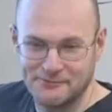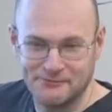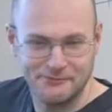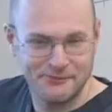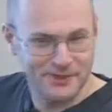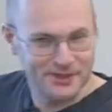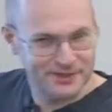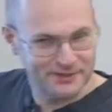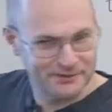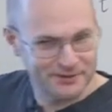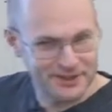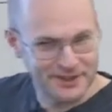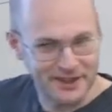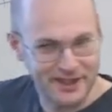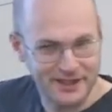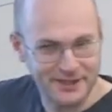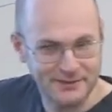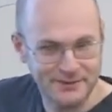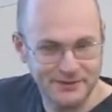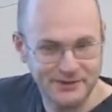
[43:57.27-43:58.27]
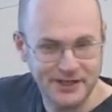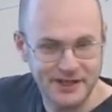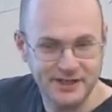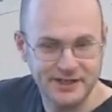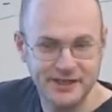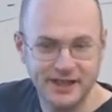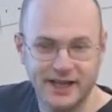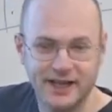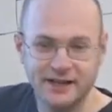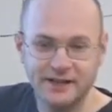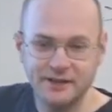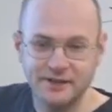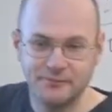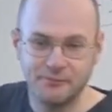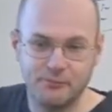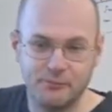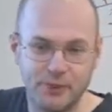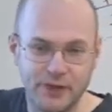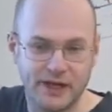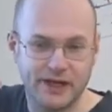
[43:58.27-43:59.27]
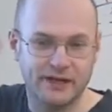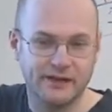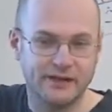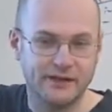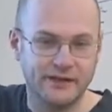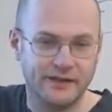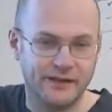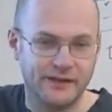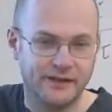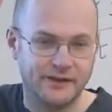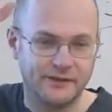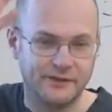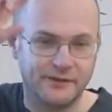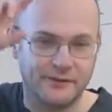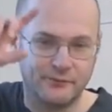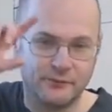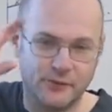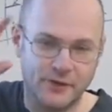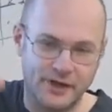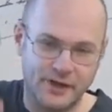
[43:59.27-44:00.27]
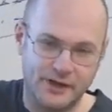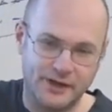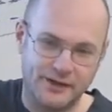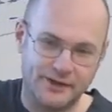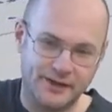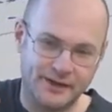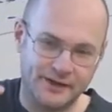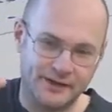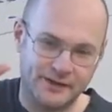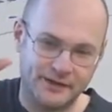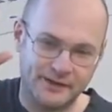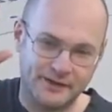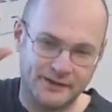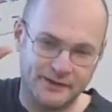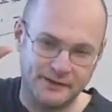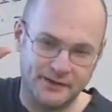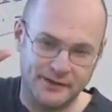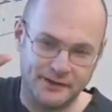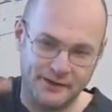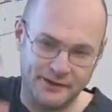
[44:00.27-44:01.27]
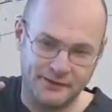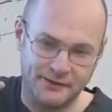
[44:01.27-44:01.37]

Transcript: which will start to address that. But what I think uh,